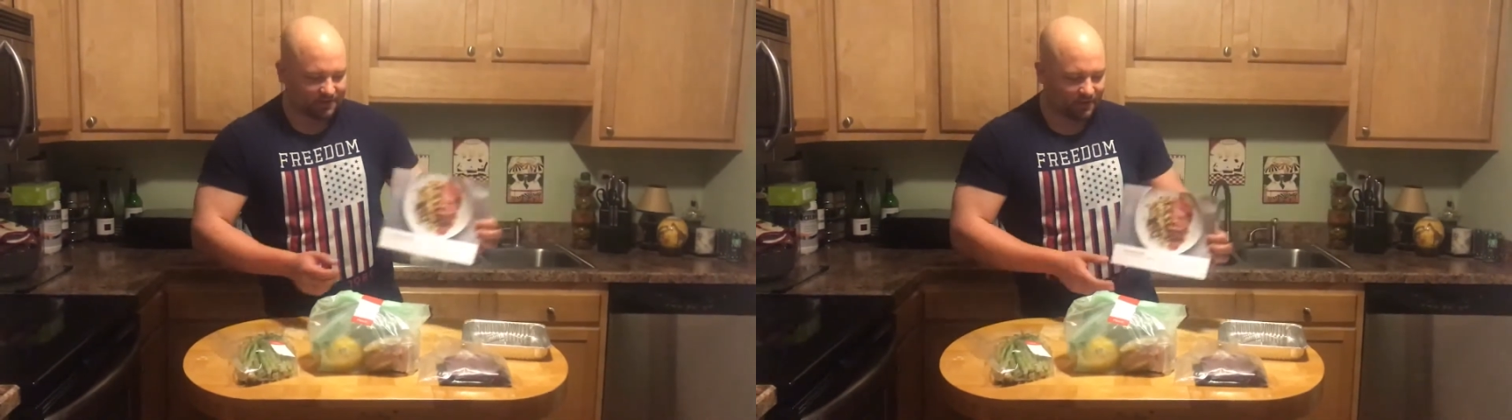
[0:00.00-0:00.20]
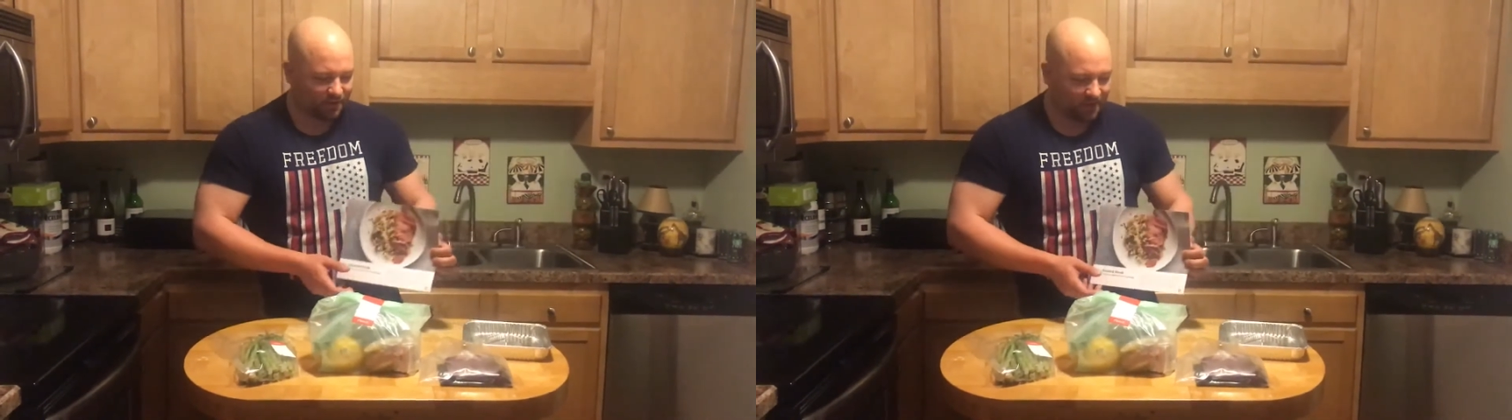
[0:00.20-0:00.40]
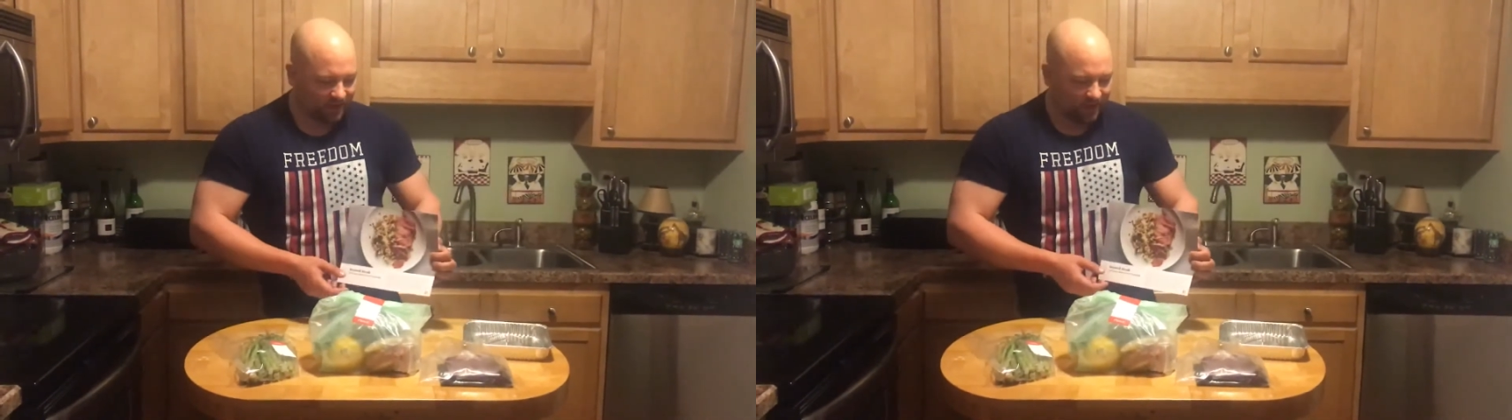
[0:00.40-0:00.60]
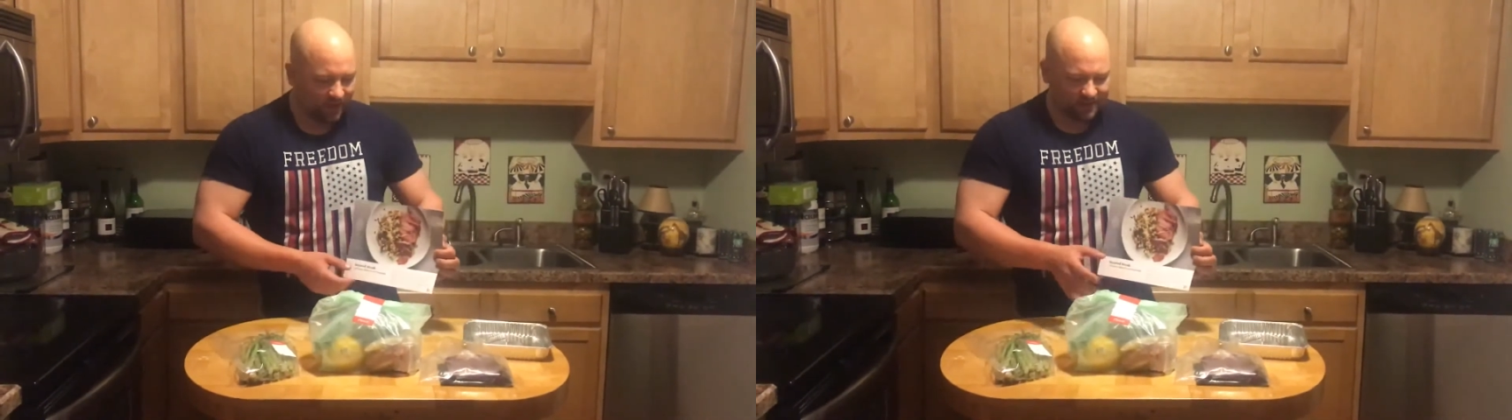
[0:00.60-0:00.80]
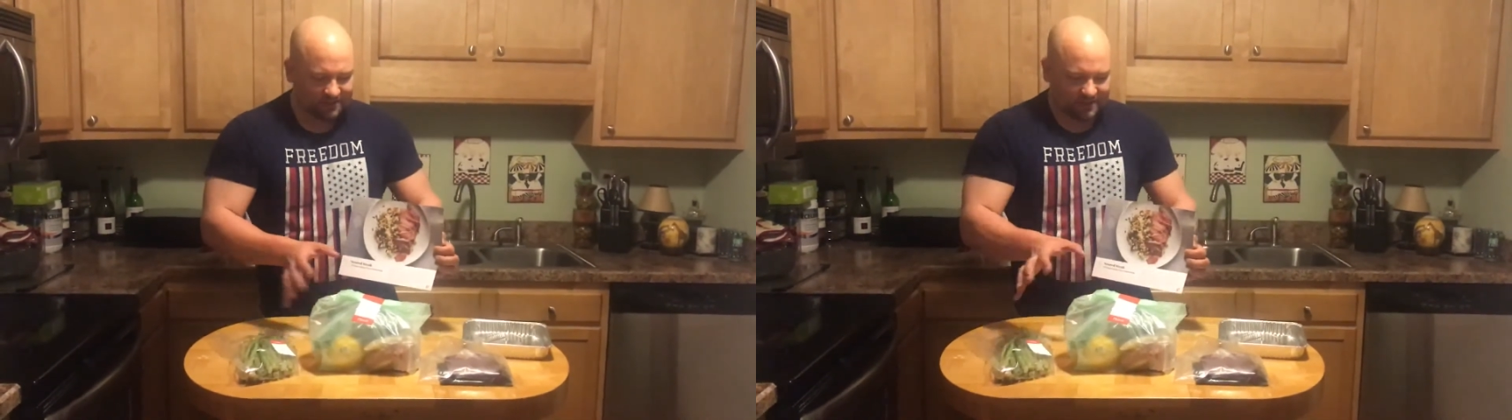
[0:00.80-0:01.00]
So
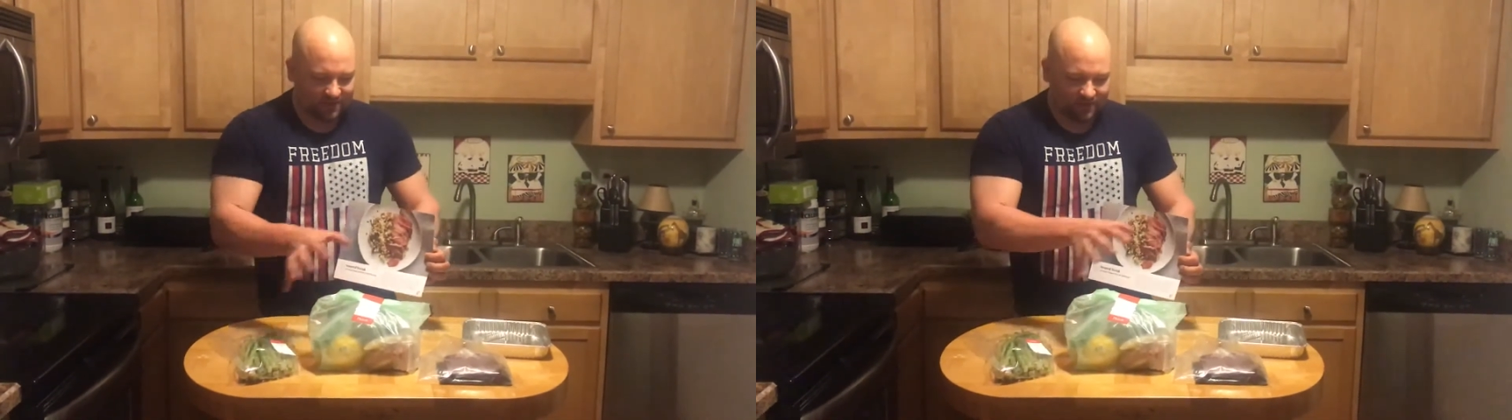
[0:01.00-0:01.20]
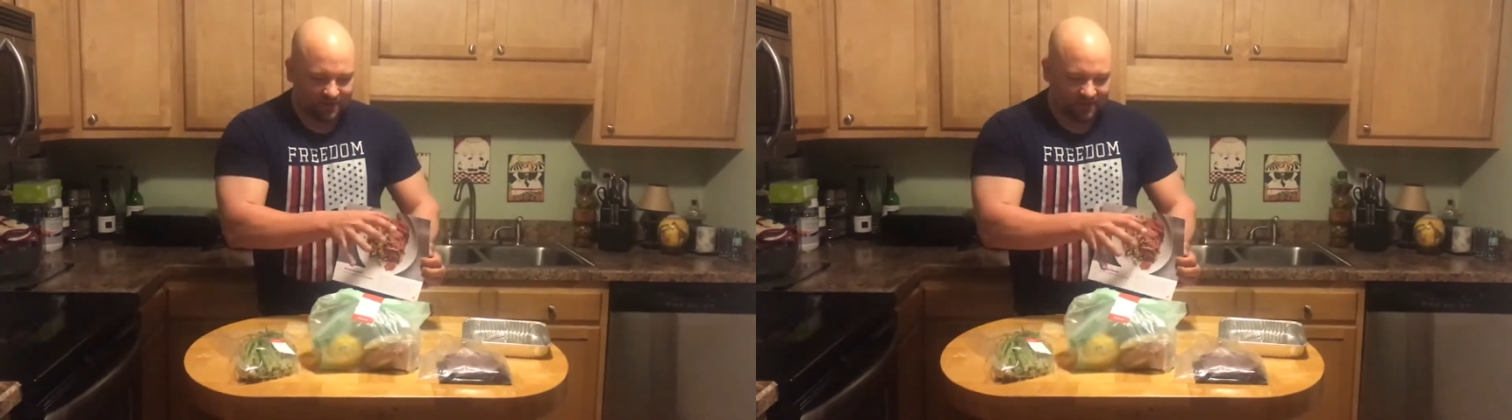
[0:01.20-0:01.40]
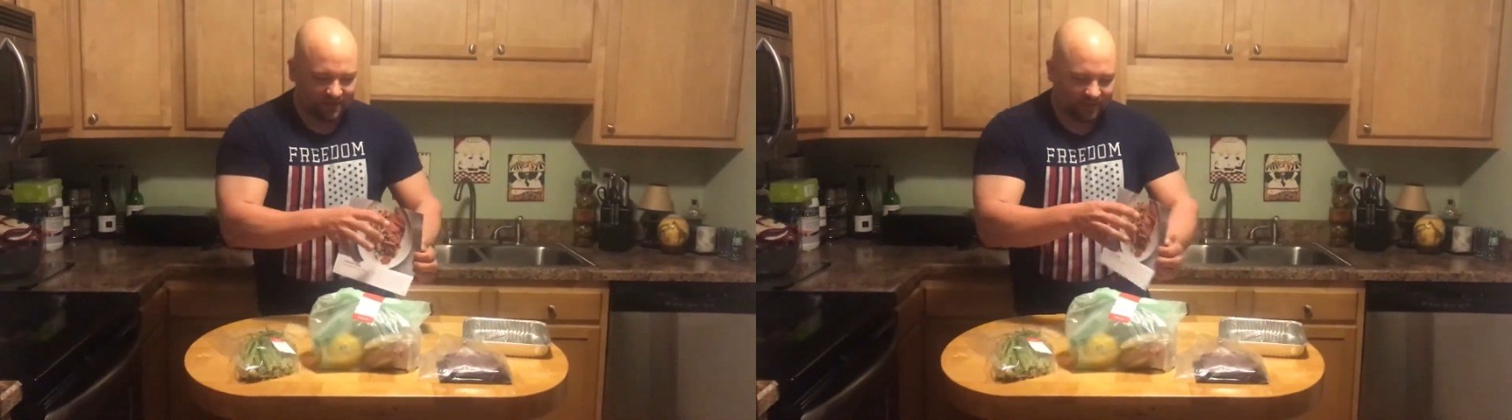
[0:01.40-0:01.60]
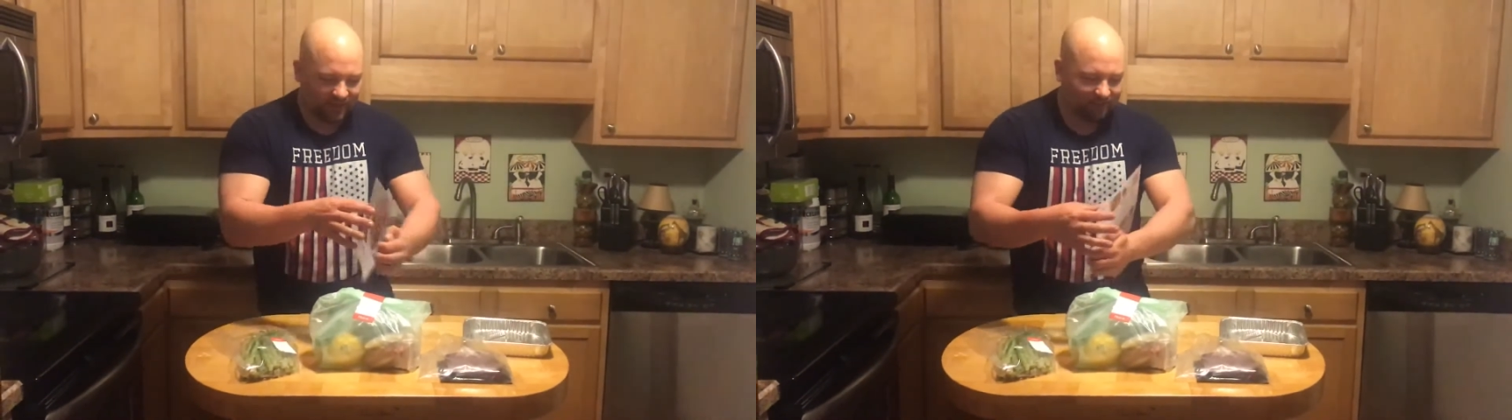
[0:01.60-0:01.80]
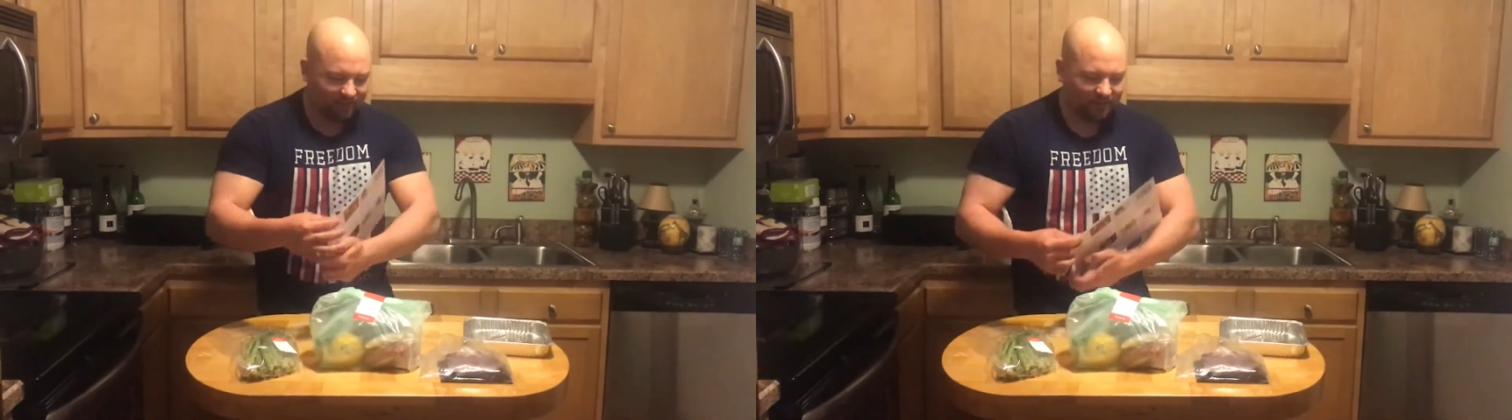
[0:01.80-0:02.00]
this is everything that
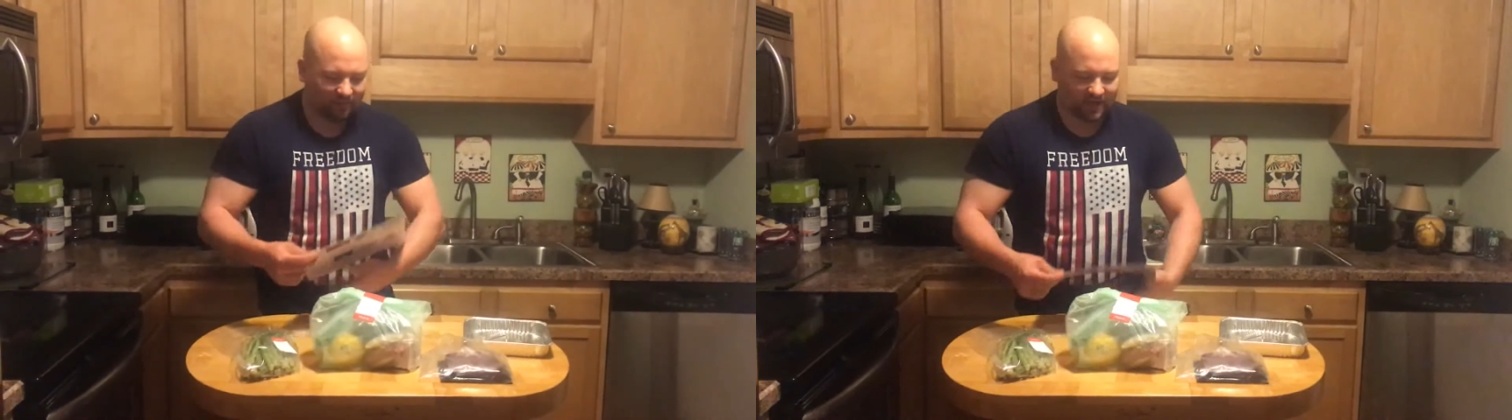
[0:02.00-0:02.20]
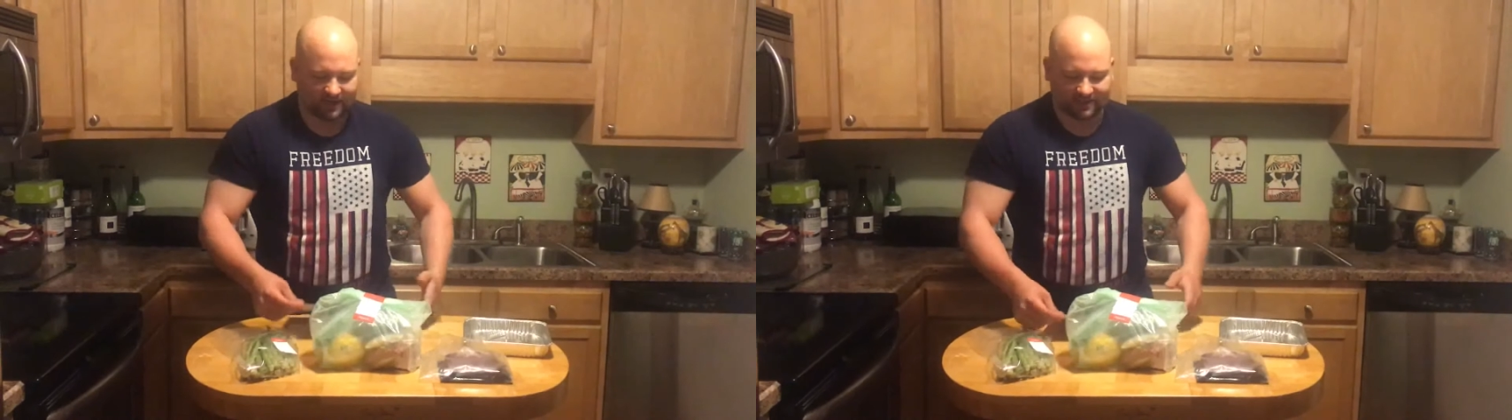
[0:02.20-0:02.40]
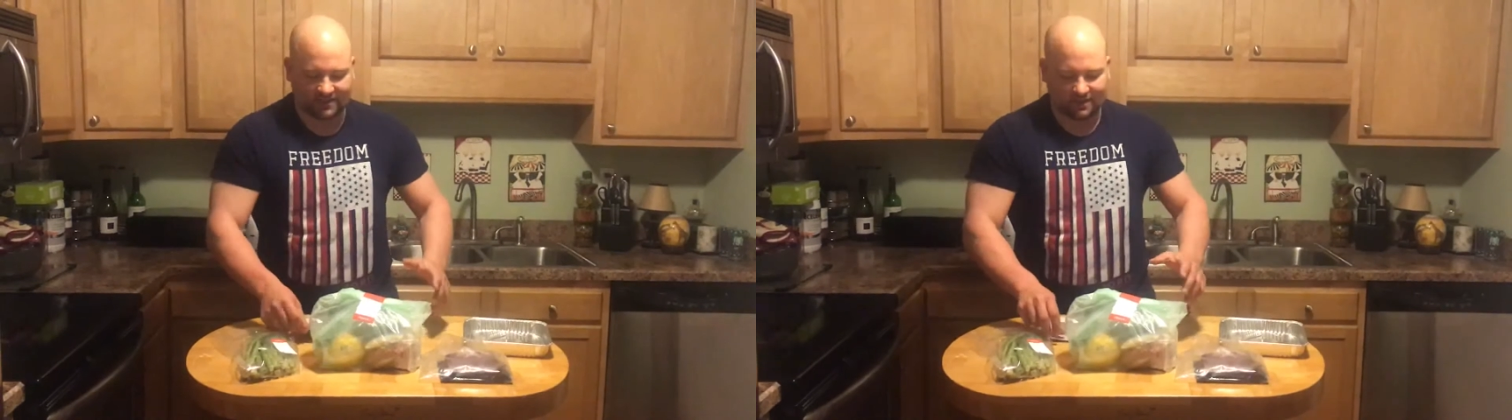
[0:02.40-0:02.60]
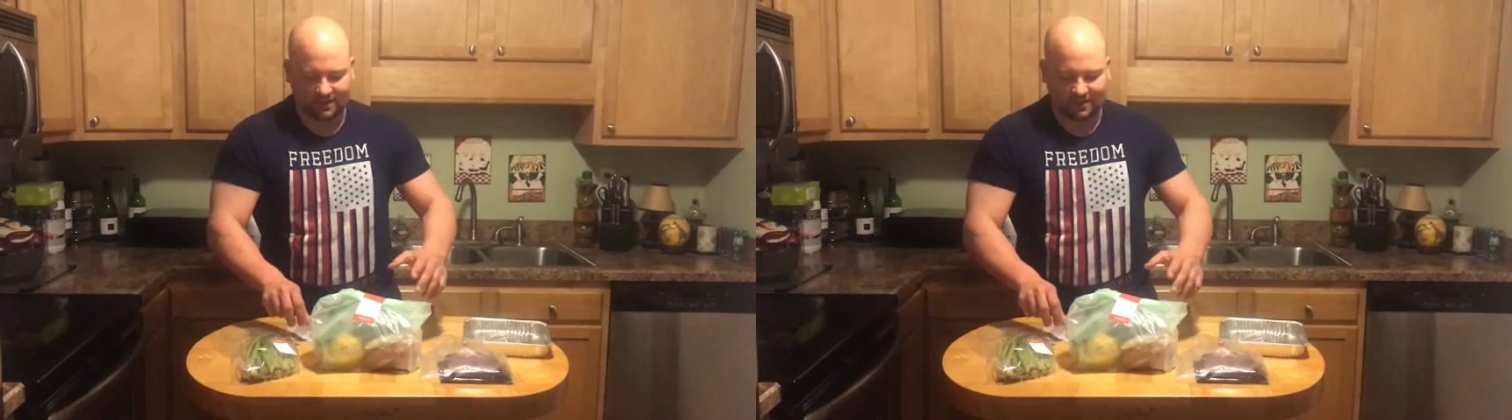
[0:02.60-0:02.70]
came in the box.